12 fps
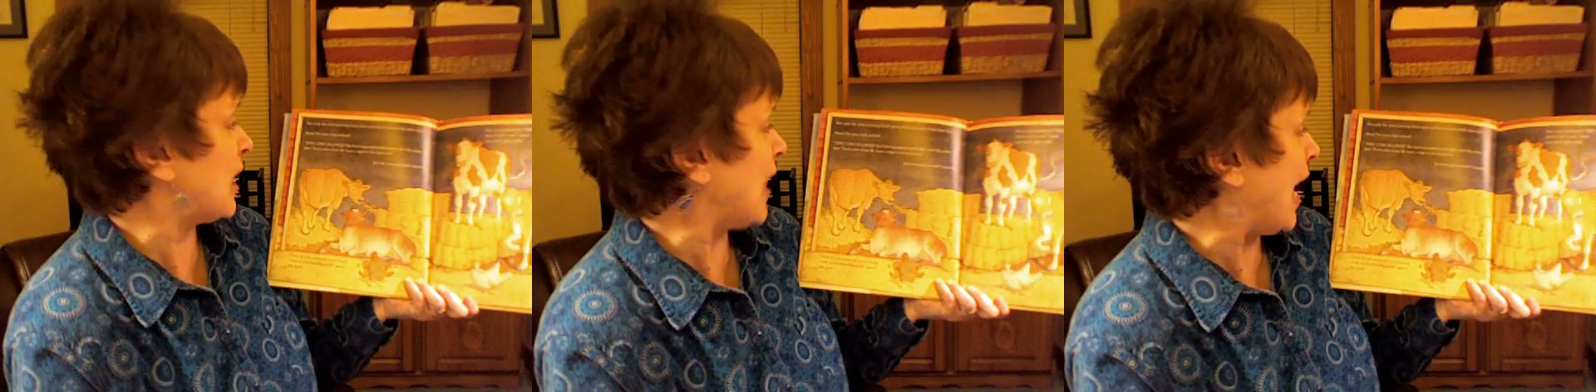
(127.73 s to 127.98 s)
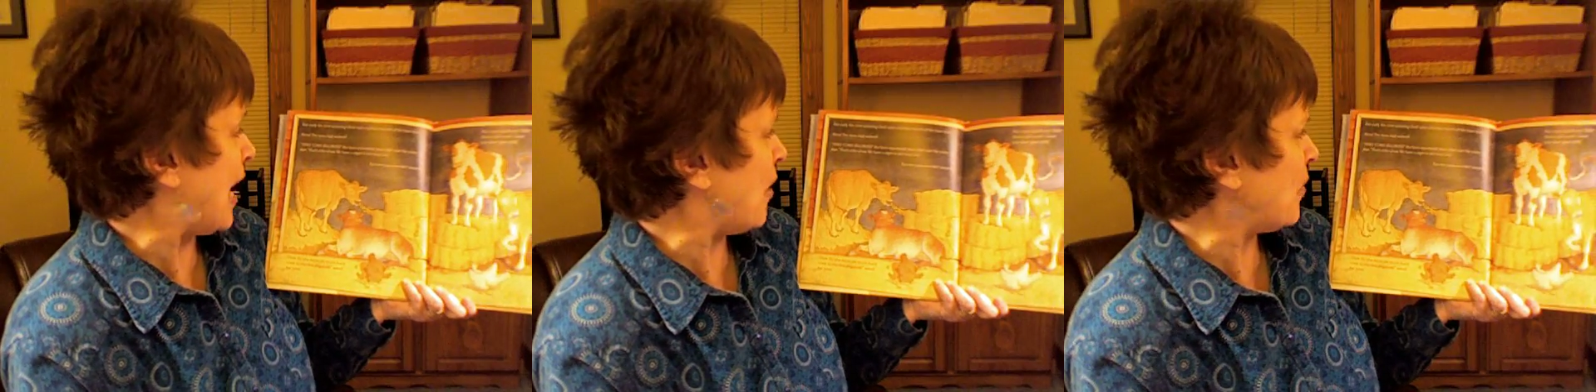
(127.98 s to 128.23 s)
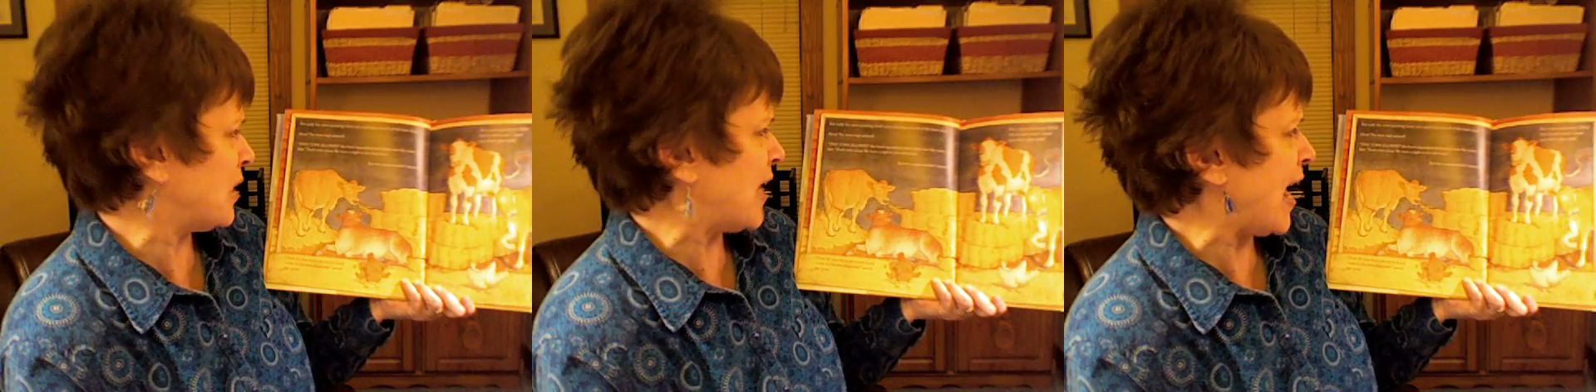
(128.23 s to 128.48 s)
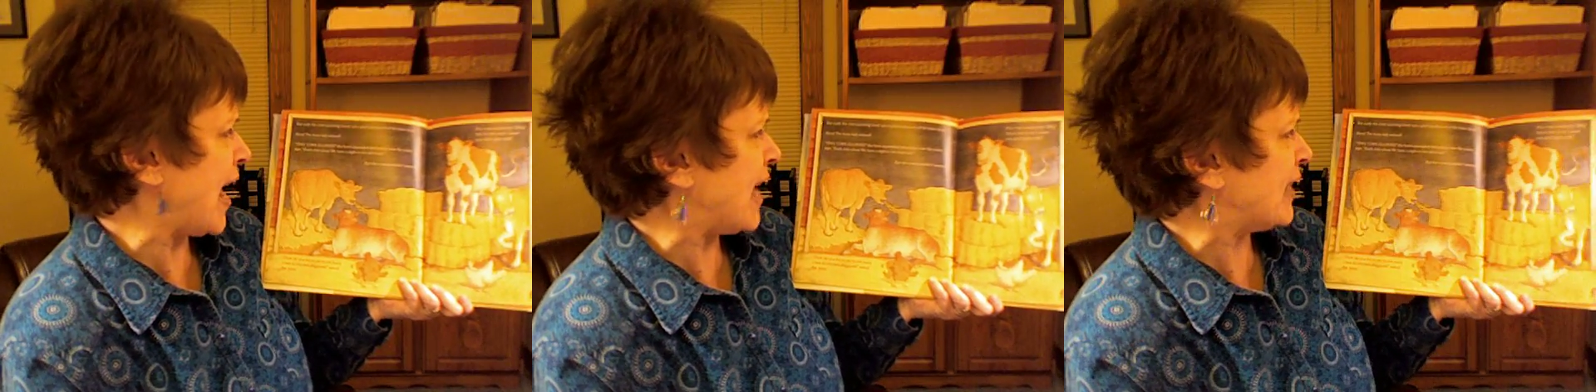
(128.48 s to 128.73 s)
allowed,
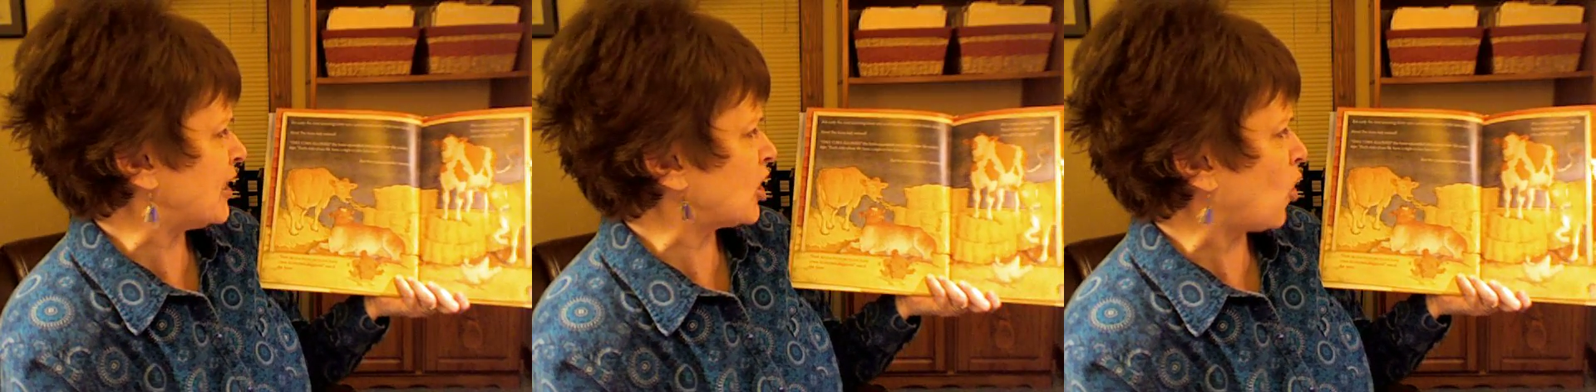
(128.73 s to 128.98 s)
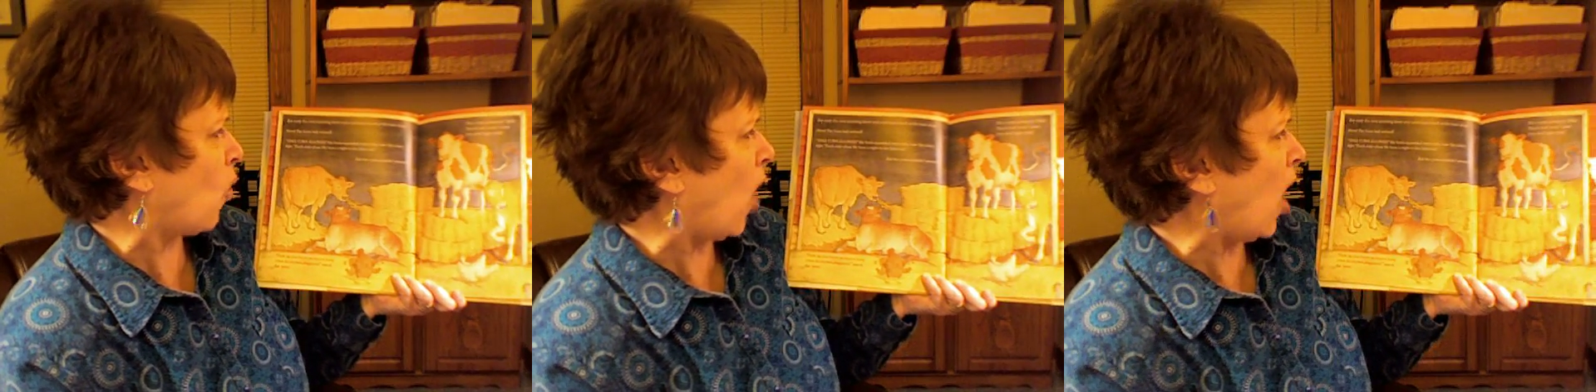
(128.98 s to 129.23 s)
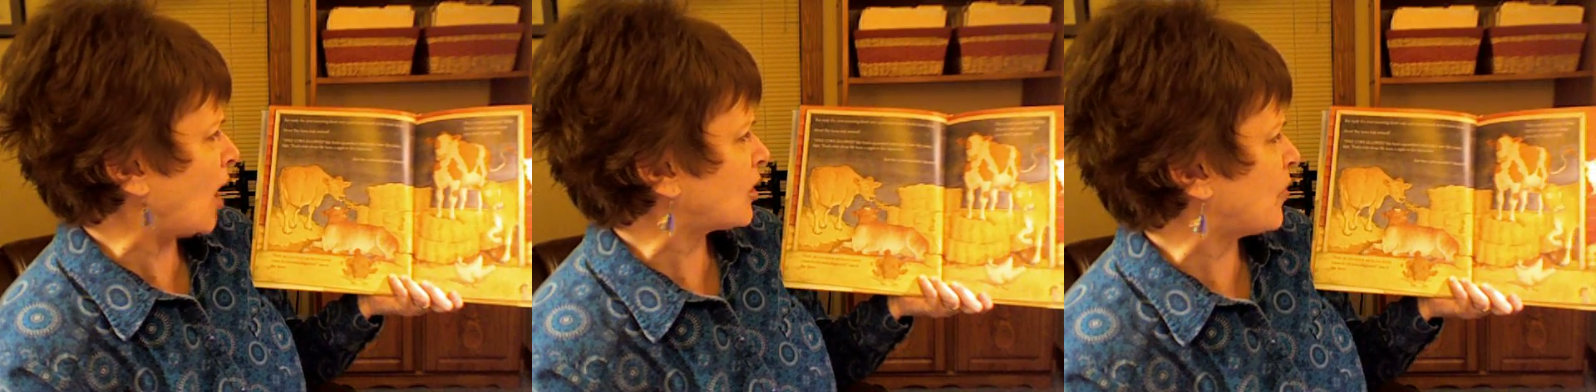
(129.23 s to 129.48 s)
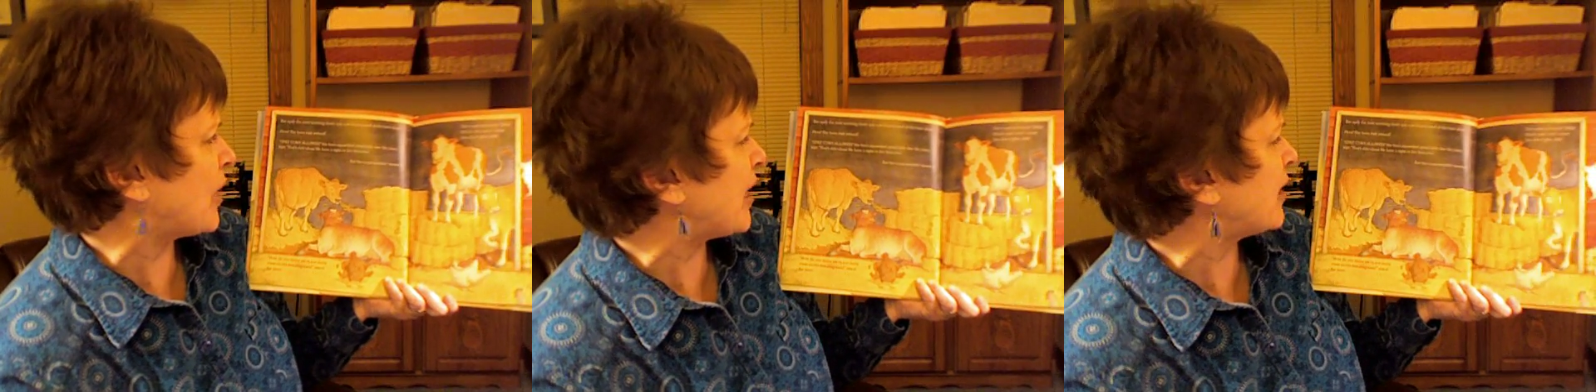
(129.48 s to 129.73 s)
the hens
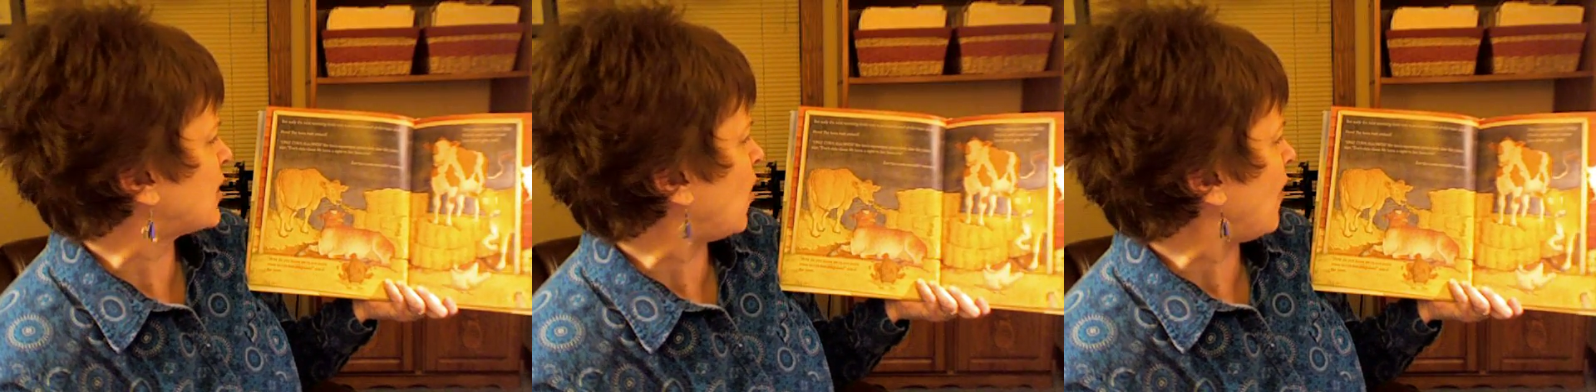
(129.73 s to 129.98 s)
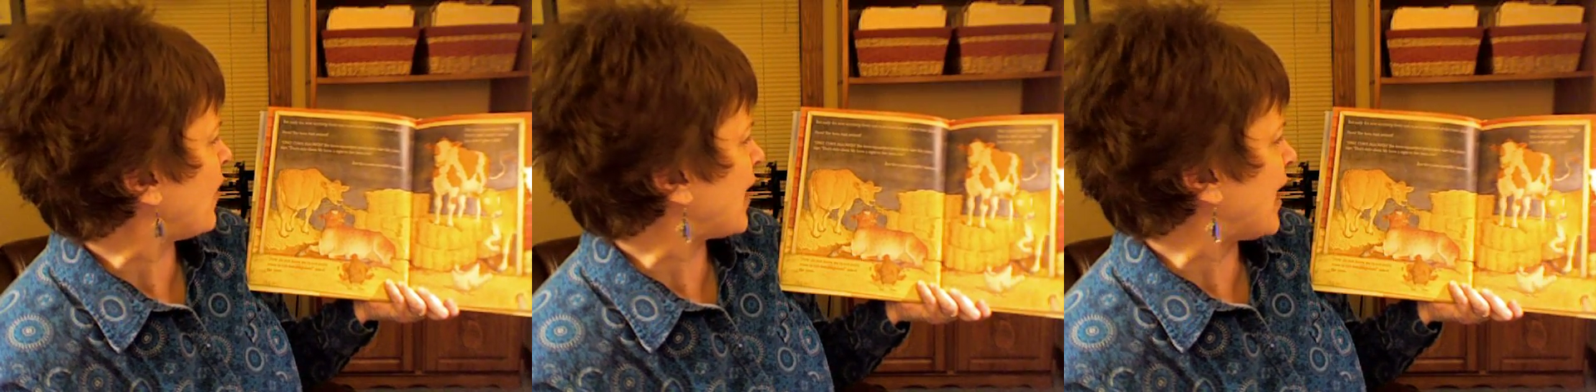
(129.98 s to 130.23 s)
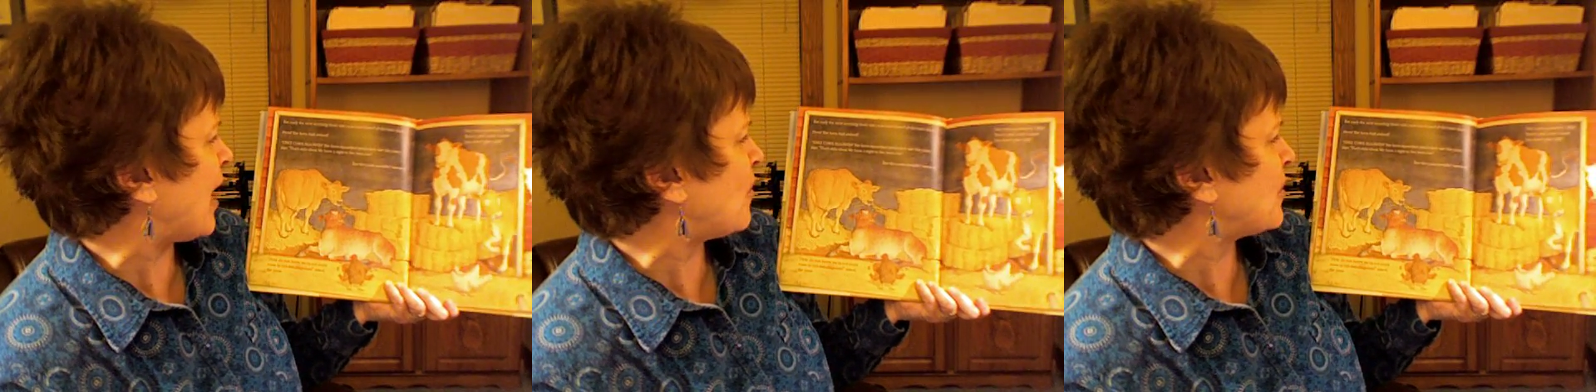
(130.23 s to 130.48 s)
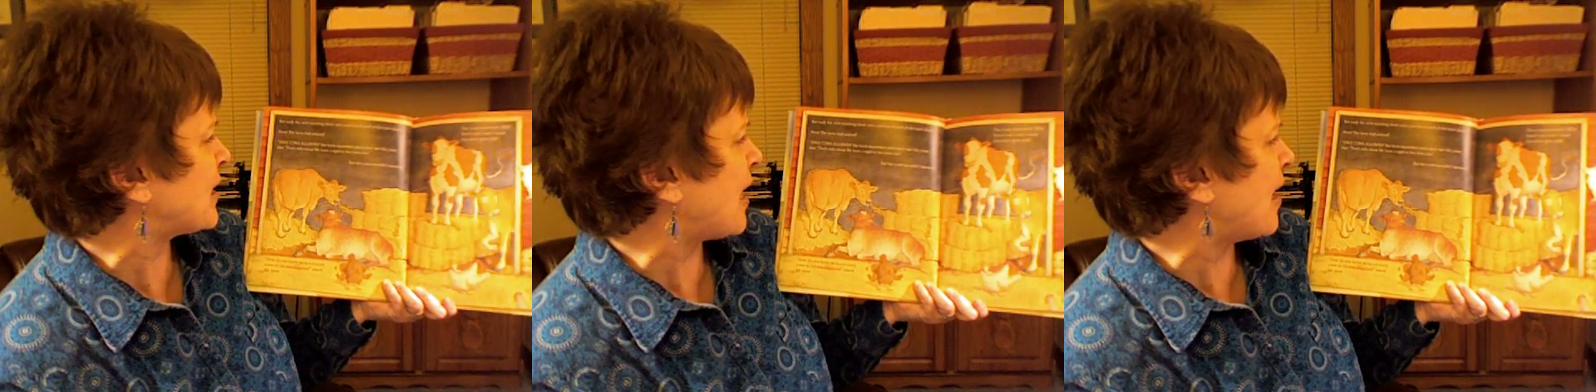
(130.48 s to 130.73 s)
squawked when they saw the
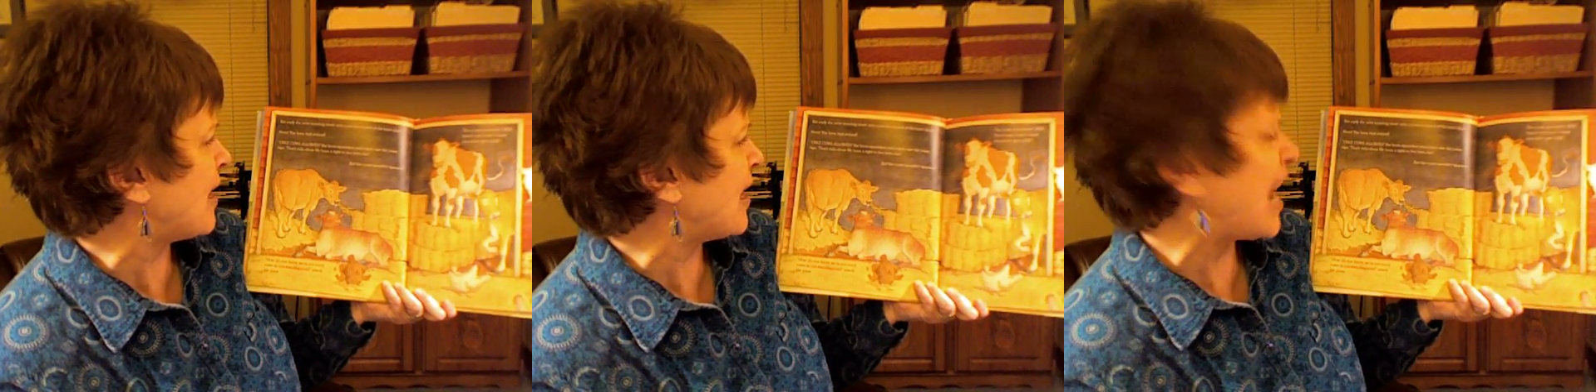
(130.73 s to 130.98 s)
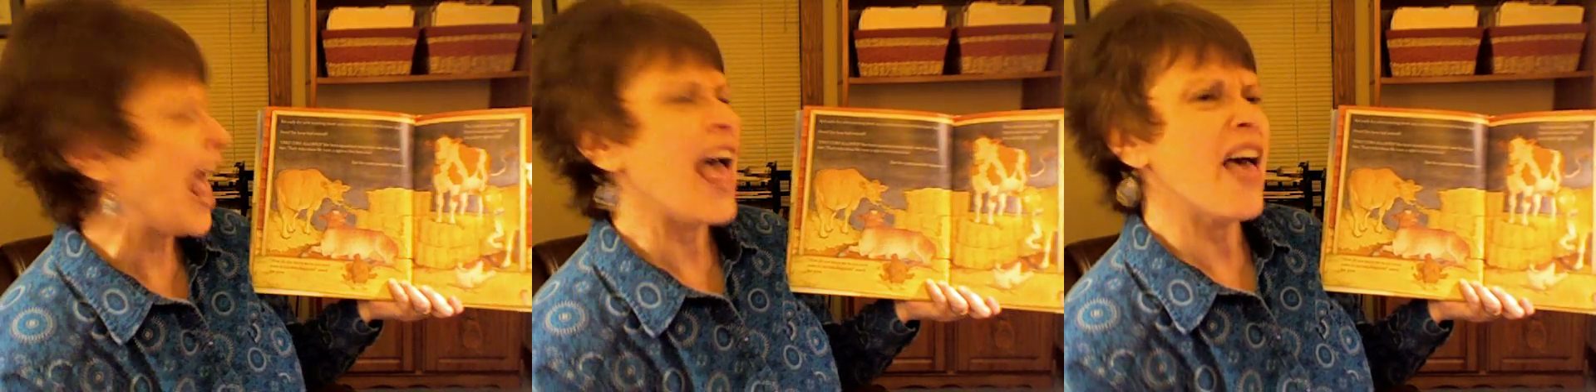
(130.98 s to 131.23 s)
cow sign.